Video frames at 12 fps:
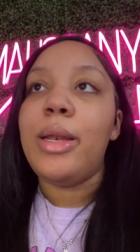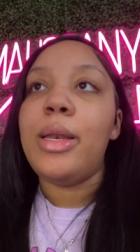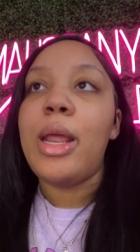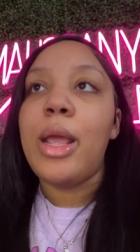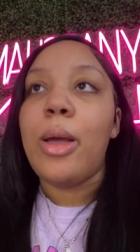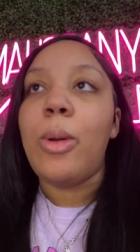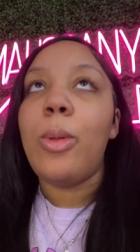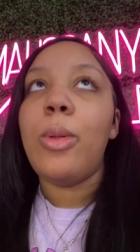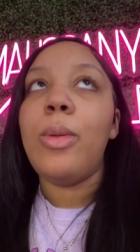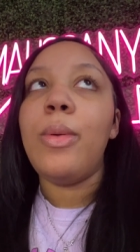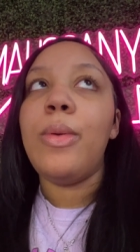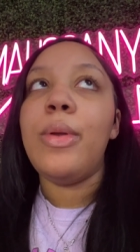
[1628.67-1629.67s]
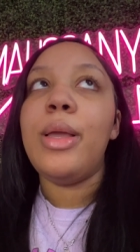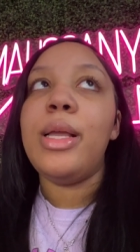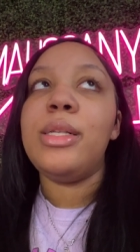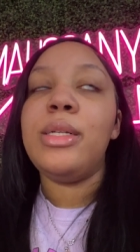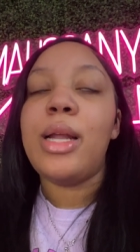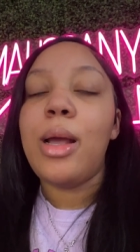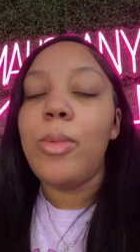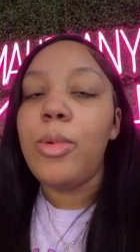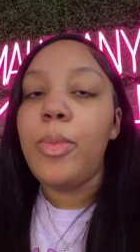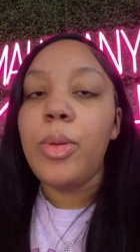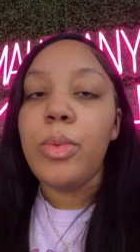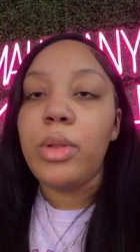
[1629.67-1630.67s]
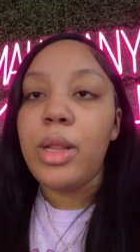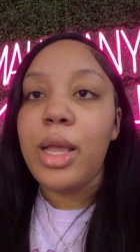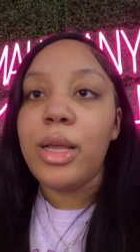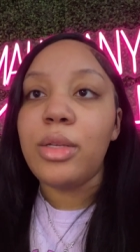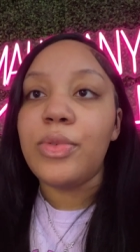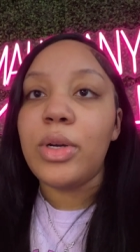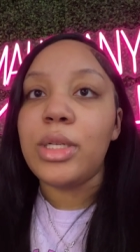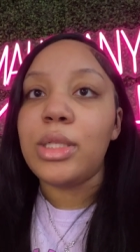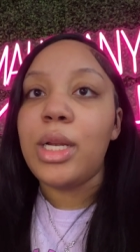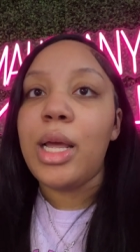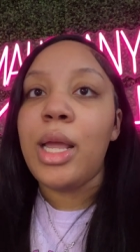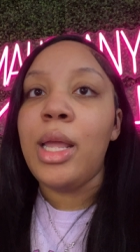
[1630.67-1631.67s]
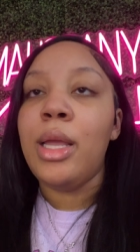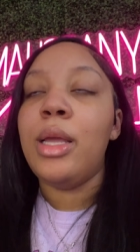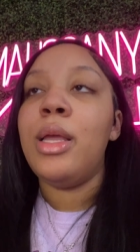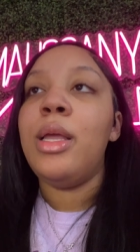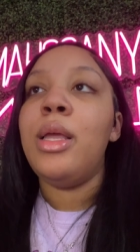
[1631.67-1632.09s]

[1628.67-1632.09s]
Now, it's not what people think as far as like,